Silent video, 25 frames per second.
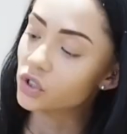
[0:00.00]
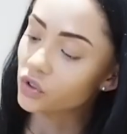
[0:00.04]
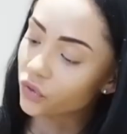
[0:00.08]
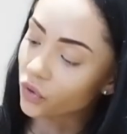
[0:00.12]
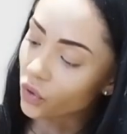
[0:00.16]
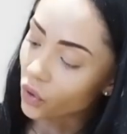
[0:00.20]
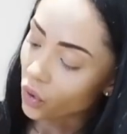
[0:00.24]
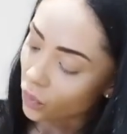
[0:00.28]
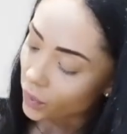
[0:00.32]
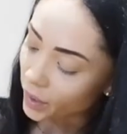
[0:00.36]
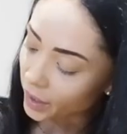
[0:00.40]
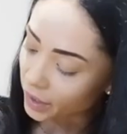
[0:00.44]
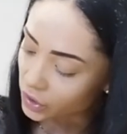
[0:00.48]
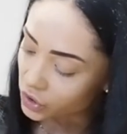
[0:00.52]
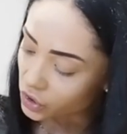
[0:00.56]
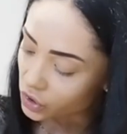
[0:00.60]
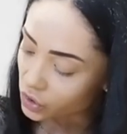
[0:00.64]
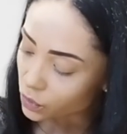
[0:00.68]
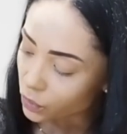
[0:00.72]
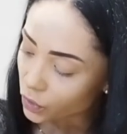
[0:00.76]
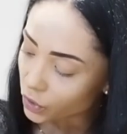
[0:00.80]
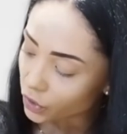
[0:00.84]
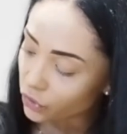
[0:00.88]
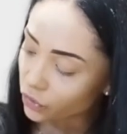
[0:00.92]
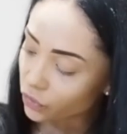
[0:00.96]
for when I
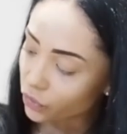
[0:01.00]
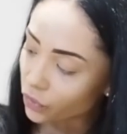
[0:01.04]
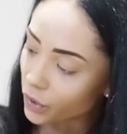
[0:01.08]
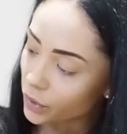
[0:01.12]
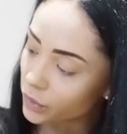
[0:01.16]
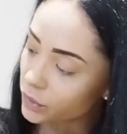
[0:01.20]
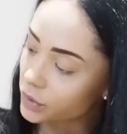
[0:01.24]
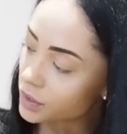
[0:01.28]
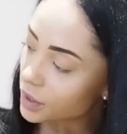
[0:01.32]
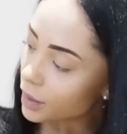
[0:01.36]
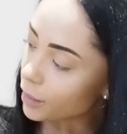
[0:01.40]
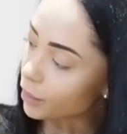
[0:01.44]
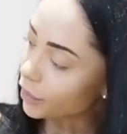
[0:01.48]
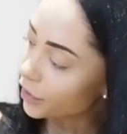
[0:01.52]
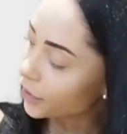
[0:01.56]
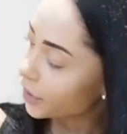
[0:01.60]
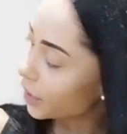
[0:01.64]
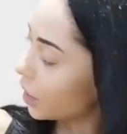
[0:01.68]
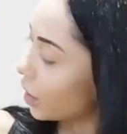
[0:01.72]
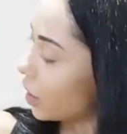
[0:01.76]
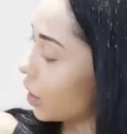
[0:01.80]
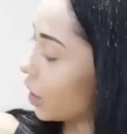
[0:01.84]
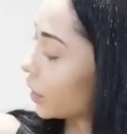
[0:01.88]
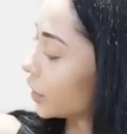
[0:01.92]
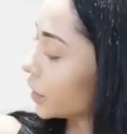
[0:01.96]
just want to throw something
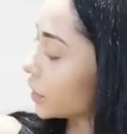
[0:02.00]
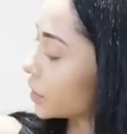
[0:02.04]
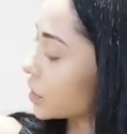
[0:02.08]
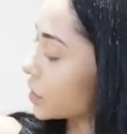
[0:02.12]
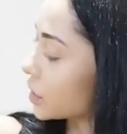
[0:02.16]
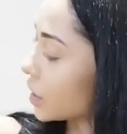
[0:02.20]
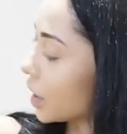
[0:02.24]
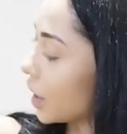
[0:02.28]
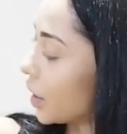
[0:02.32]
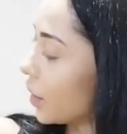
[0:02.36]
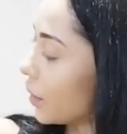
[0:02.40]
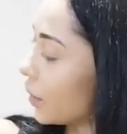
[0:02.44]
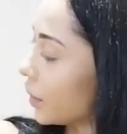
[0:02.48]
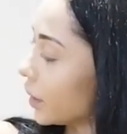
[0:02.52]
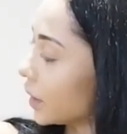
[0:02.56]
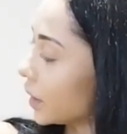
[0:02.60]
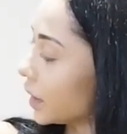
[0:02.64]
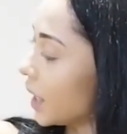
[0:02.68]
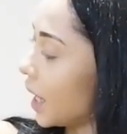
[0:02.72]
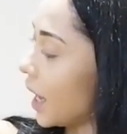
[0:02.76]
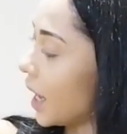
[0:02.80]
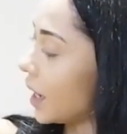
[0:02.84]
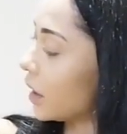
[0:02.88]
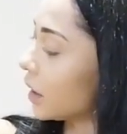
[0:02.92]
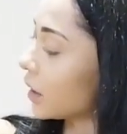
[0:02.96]
on. So
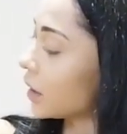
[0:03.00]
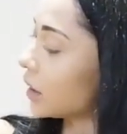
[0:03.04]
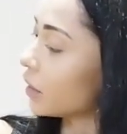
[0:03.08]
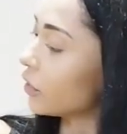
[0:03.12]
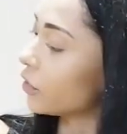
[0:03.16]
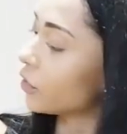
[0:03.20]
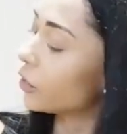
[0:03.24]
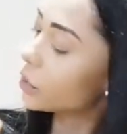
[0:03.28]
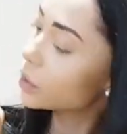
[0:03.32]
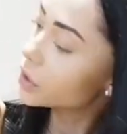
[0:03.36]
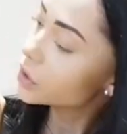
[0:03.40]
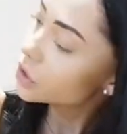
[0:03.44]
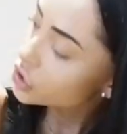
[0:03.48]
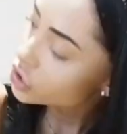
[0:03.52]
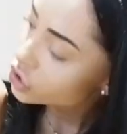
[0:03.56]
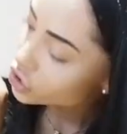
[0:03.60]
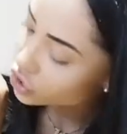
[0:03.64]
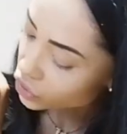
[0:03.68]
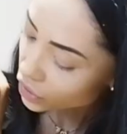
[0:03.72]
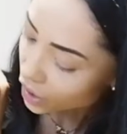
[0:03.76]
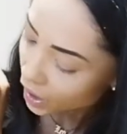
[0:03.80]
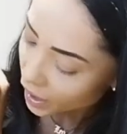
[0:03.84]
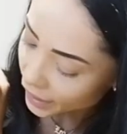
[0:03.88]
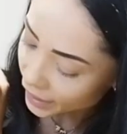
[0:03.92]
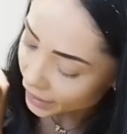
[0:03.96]
yeah, looking forward to
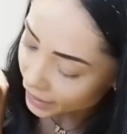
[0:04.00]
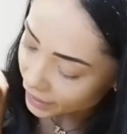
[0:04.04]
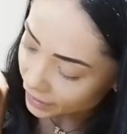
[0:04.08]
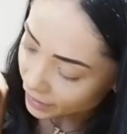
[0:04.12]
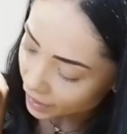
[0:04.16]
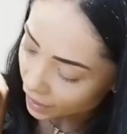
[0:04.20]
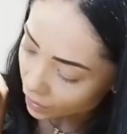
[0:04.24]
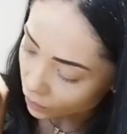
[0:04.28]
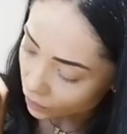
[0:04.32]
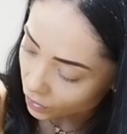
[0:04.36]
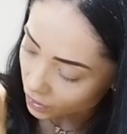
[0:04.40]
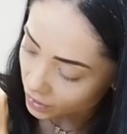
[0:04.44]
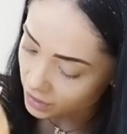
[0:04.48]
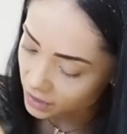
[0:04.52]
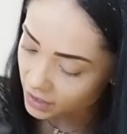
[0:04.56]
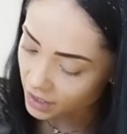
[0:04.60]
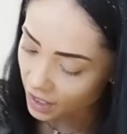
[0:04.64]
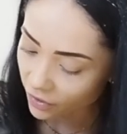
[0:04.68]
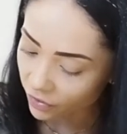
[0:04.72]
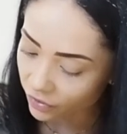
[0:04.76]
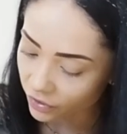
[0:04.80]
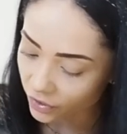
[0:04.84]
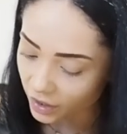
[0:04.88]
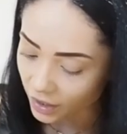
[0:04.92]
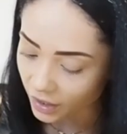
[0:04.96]
trying that one,
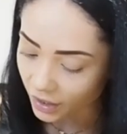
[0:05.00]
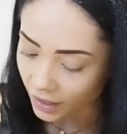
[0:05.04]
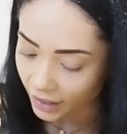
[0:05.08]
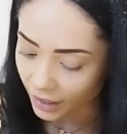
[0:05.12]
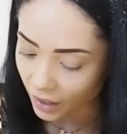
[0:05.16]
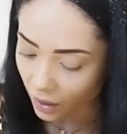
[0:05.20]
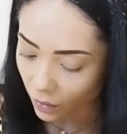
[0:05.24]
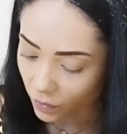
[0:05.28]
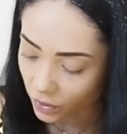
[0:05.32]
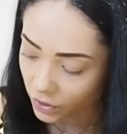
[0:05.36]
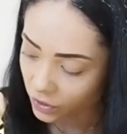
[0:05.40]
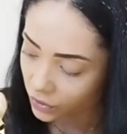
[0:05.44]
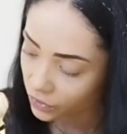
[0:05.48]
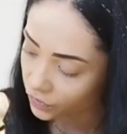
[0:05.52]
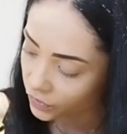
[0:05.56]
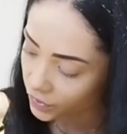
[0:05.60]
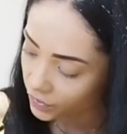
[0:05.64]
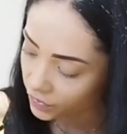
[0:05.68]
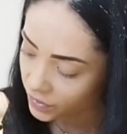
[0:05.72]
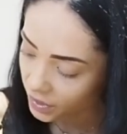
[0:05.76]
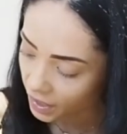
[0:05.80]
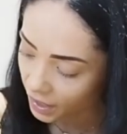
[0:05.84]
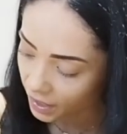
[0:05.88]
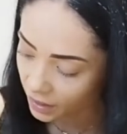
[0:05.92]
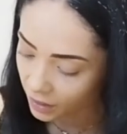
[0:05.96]
definitely. I wonder if
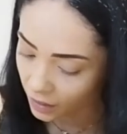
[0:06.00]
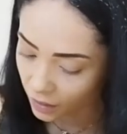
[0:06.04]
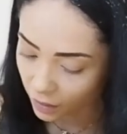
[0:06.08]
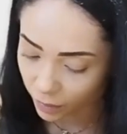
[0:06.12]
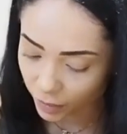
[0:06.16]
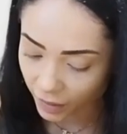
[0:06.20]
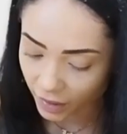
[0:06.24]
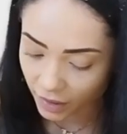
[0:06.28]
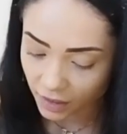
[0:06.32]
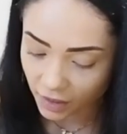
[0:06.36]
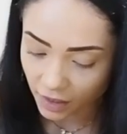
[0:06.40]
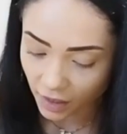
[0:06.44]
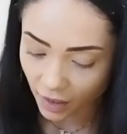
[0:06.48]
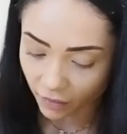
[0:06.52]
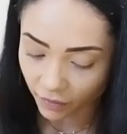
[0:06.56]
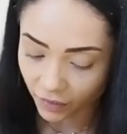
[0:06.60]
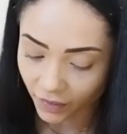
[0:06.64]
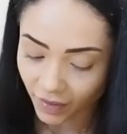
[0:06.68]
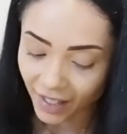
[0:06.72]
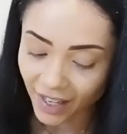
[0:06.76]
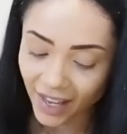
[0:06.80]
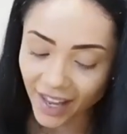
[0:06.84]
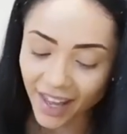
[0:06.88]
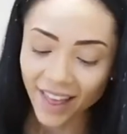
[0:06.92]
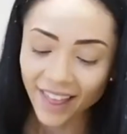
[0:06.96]
they've taken the pins up.
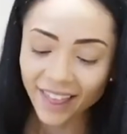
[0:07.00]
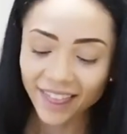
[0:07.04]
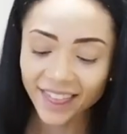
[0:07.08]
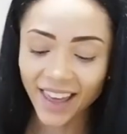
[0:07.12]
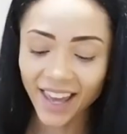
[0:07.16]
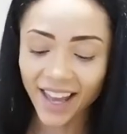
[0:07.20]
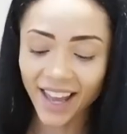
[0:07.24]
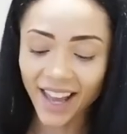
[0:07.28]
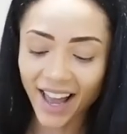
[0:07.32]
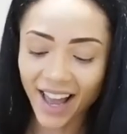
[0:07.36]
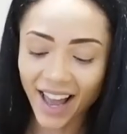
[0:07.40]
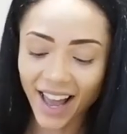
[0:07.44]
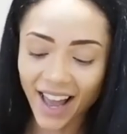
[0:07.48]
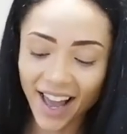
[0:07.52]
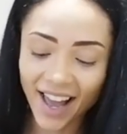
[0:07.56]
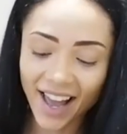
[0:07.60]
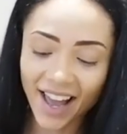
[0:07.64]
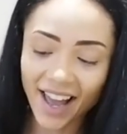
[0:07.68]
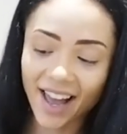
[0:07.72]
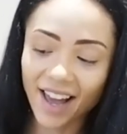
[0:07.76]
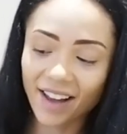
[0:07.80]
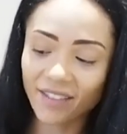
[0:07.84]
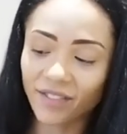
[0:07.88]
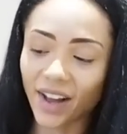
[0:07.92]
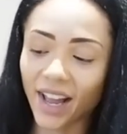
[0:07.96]
They
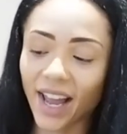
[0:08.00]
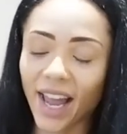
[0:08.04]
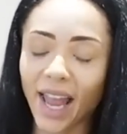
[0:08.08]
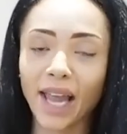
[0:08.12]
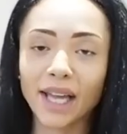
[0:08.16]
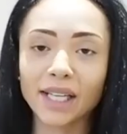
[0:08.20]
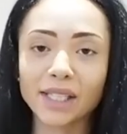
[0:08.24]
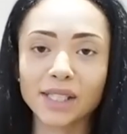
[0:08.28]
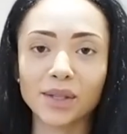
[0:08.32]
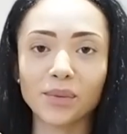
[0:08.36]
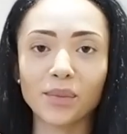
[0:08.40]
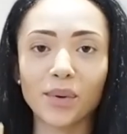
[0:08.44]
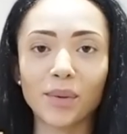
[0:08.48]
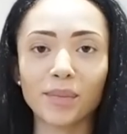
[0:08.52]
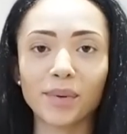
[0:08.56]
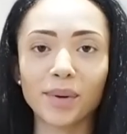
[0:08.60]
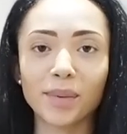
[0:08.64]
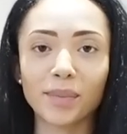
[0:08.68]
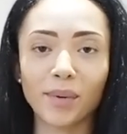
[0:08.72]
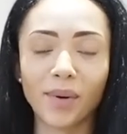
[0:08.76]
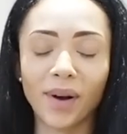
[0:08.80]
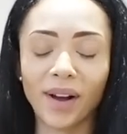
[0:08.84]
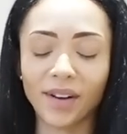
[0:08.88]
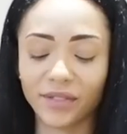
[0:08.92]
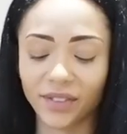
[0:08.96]
have! I hate it when
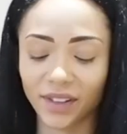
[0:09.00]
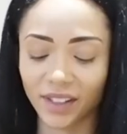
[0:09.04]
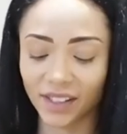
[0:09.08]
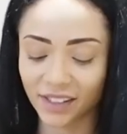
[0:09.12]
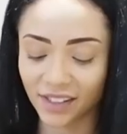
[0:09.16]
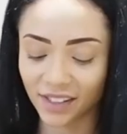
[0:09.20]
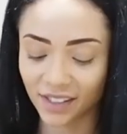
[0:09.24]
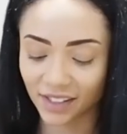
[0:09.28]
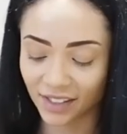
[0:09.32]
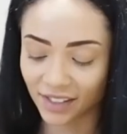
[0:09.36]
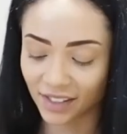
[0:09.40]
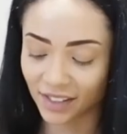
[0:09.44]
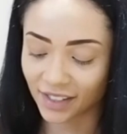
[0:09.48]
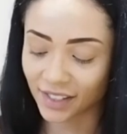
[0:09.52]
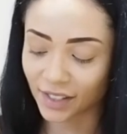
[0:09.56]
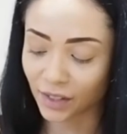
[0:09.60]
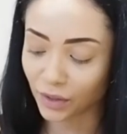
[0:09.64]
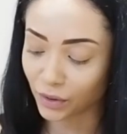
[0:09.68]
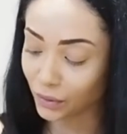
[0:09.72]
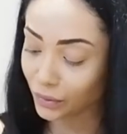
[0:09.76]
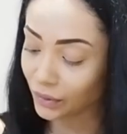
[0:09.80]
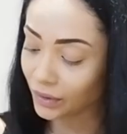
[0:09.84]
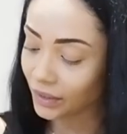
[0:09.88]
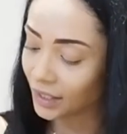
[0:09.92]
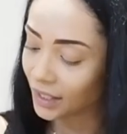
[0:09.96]
people have these
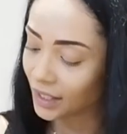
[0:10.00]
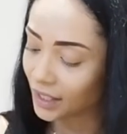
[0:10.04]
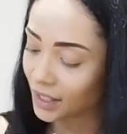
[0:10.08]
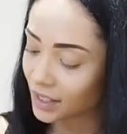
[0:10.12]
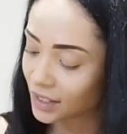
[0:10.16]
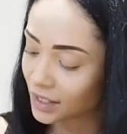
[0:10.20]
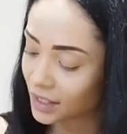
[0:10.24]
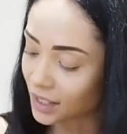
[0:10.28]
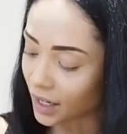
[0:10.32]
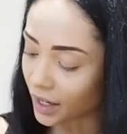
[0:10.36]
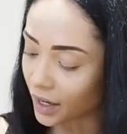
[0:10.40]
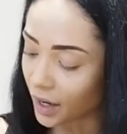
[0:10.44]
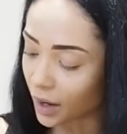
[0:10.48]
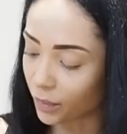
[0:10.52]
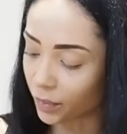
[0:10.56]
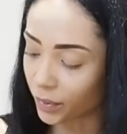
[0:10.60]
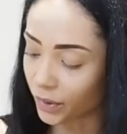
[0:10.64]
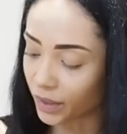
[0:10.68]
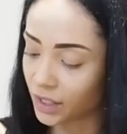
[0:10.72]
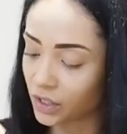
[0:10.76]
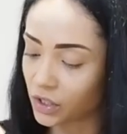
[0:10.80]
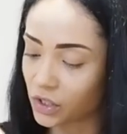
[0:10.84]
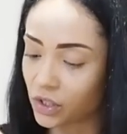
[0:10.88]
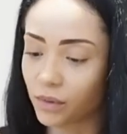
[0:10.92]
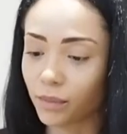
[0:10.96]
still done up
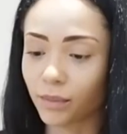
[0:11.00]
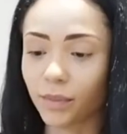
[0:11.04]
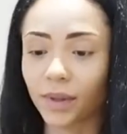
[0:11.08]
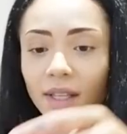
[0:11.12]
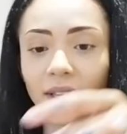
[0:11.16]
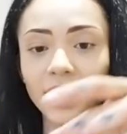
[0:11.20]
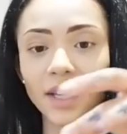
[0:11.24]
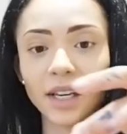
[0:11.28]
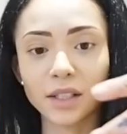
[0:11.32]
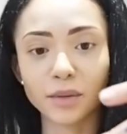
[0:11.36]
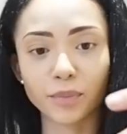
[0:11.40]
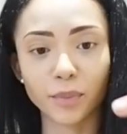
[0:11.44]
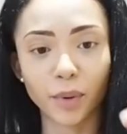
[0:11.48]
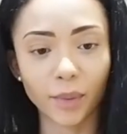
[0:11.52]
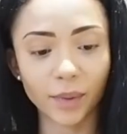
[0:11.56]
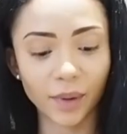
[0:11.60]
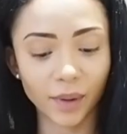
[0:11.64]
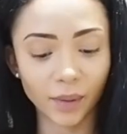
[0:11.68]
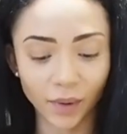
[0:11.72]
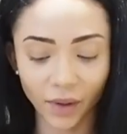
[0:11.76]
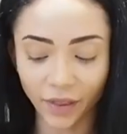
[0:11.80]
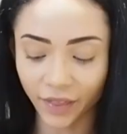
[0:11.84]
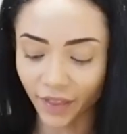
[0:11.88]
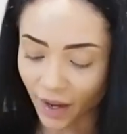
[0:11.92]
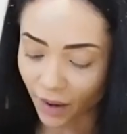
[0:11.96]
when they shouldn't be. That's probably
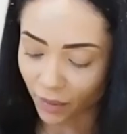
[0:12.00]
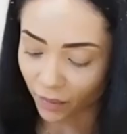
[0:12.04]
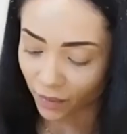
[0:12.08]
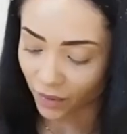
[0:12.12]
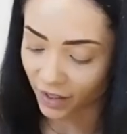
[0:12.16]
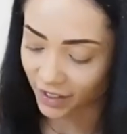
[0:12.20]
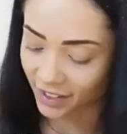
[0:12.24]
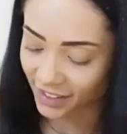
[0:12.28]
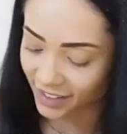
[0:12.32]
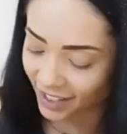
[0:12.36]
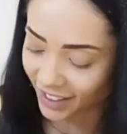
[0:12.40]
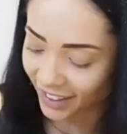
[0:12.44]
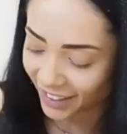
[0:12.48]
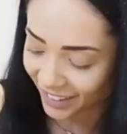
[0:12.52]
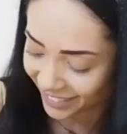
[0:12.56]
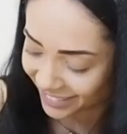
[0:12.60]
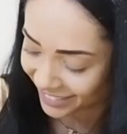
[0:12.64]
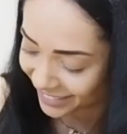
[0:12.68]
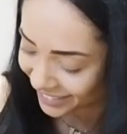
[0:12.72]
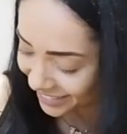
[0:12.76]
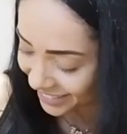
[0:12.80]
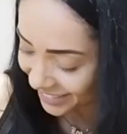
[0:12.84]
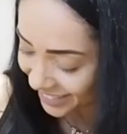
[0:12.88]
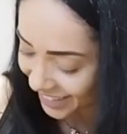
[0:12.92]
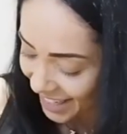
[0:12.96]
what that was.
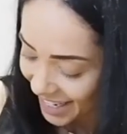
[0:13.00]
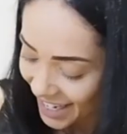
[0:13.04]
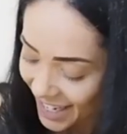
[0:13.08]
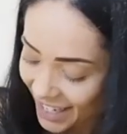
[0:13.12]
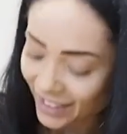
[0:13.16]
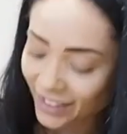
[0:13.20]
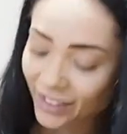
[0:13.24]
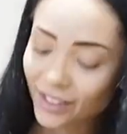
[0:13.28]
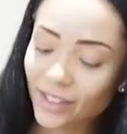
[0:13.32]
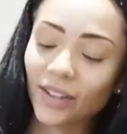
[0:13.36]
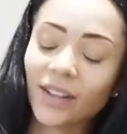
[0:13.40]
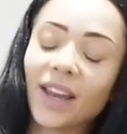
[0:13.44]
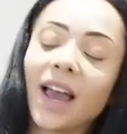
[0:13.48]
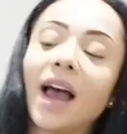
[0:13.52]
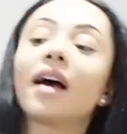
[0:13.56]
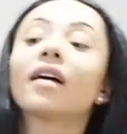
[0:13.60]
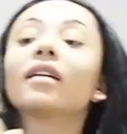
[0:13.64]
So yeah,